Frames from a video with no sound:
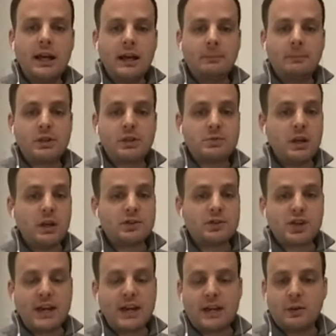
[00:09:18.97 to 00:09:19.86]
because um,
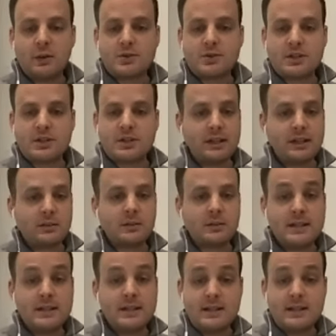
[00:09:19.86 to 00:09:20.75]
while Chicago is like a,
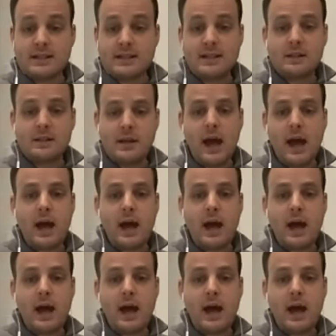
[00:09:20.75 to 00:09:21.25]
it is a